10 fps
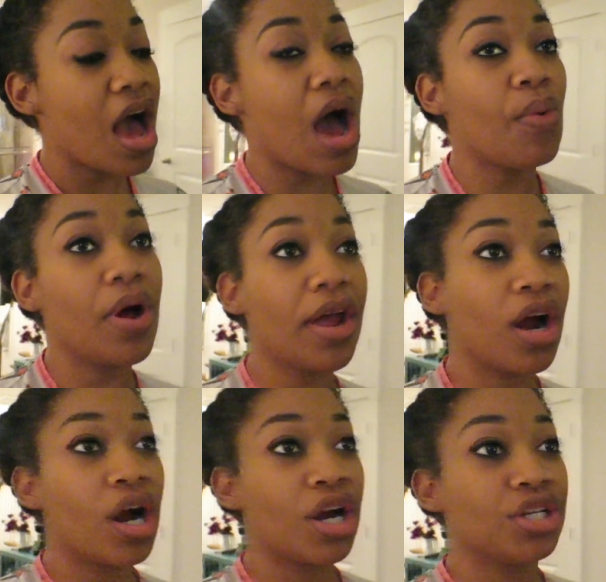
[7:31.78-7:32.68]
I want
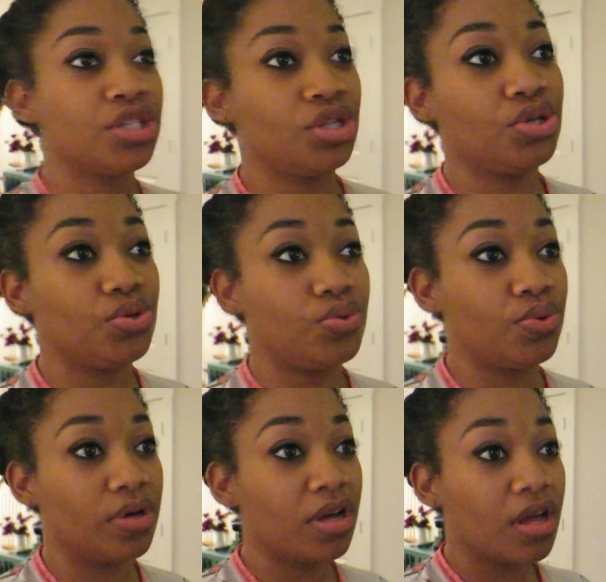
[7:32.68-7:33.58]
her
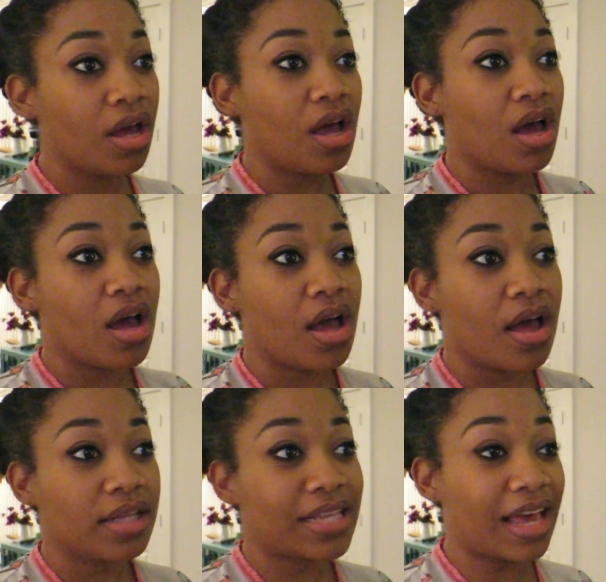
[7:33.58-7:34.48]
to
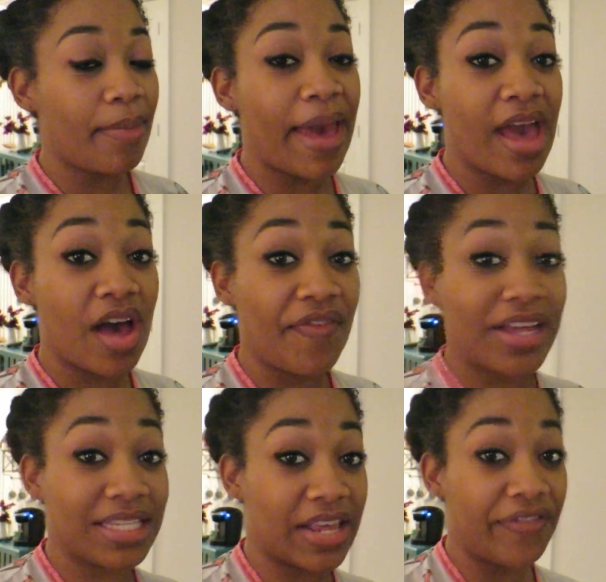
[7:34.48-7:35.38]
take a bath
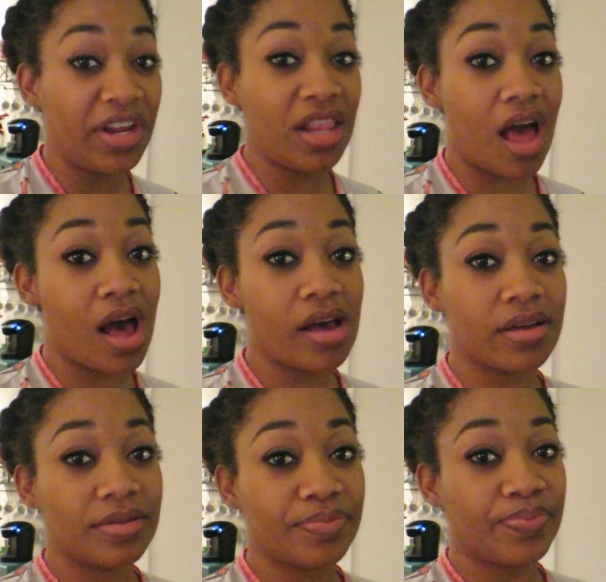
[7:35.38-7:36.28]
at 7 o'clock,
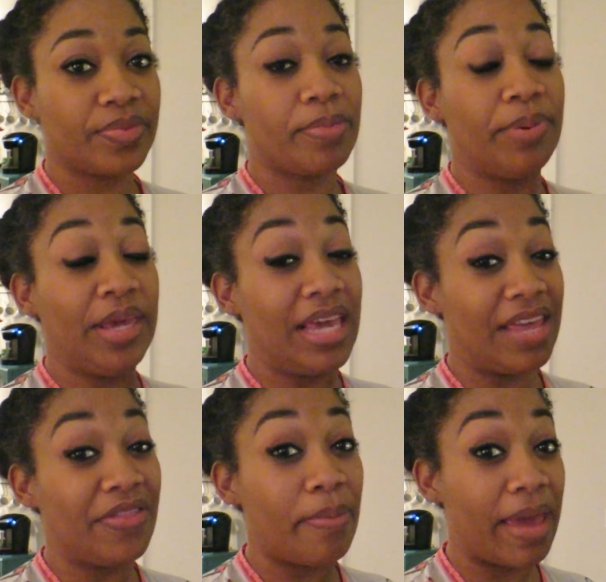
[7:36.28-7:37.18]
be
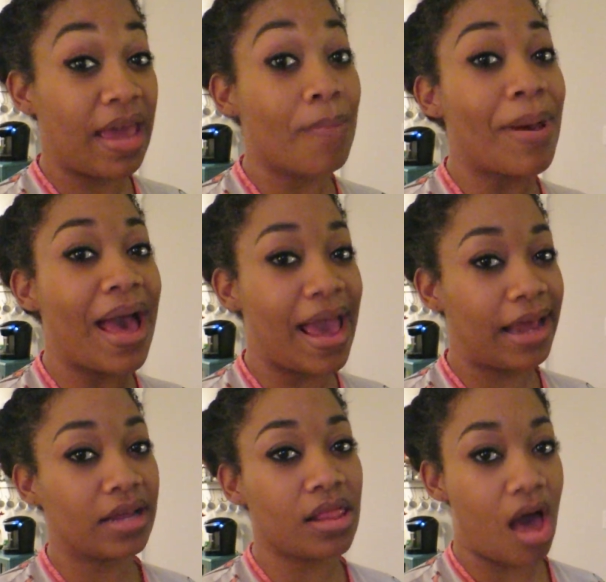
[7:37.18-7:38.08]
in the bed by
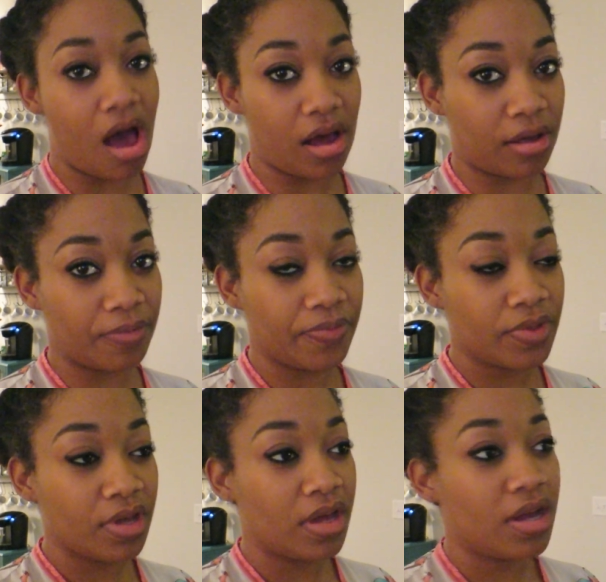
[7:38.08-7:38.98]
8 o'clock,
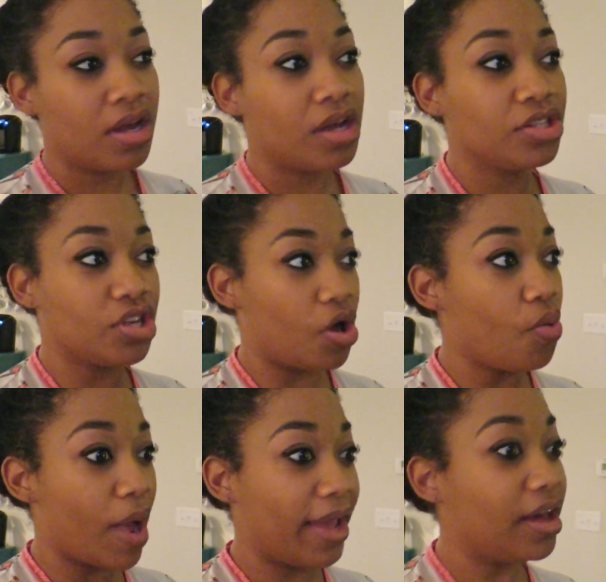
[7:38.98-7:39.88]

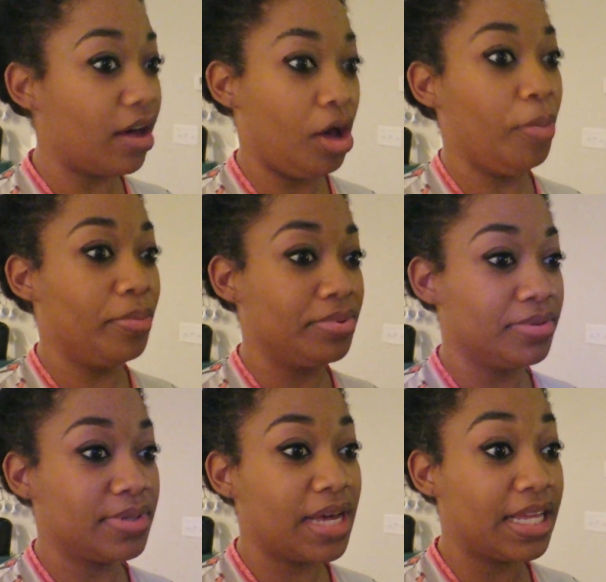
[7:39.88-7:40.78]
don't wake up
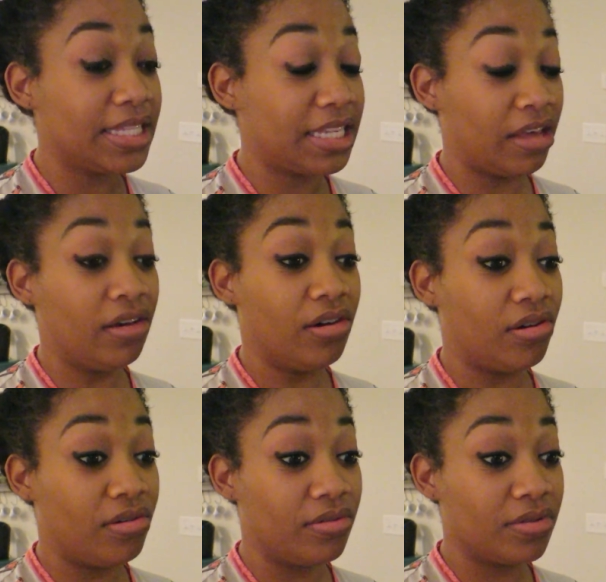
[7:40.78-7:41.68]

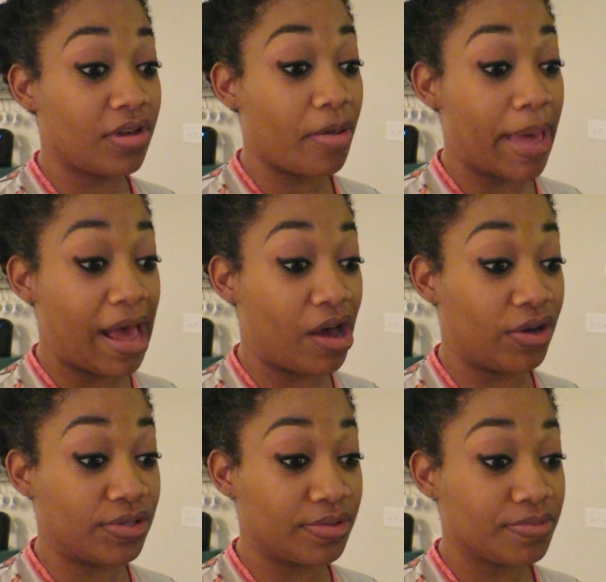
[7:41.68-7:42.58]
until
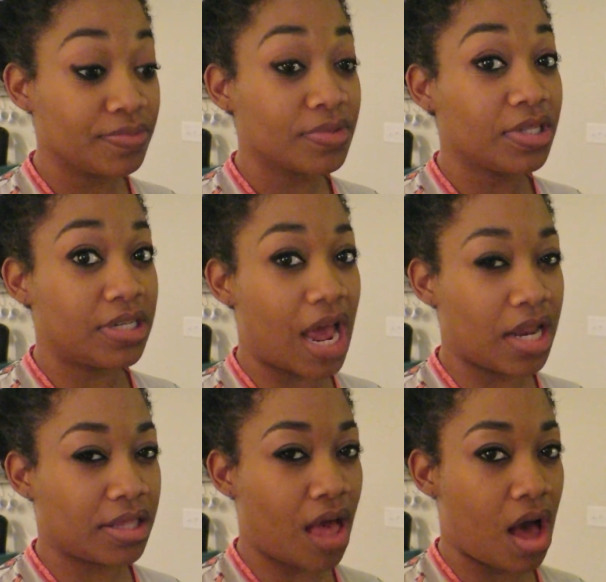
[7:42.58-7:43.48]
about
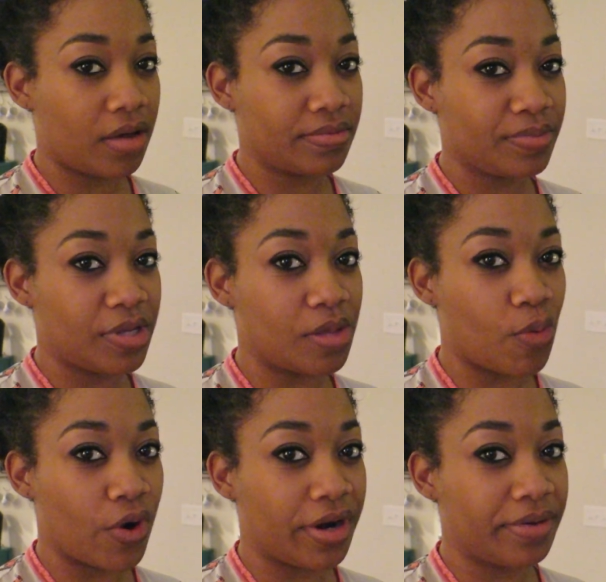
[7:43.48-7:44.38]
9 o'clock in
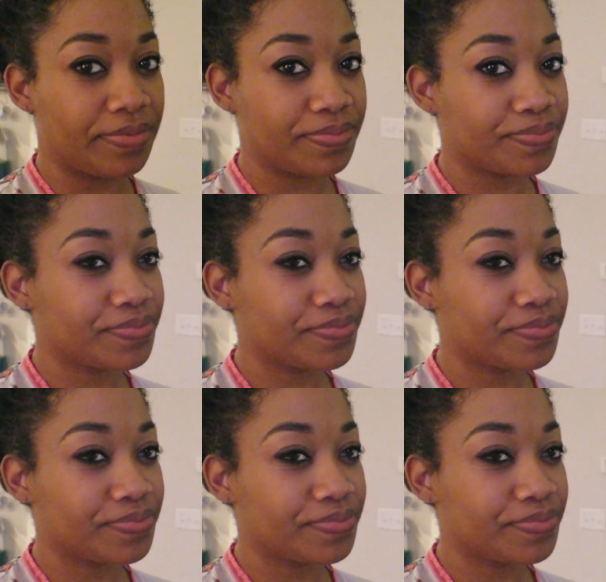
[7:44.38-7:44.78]
the morning.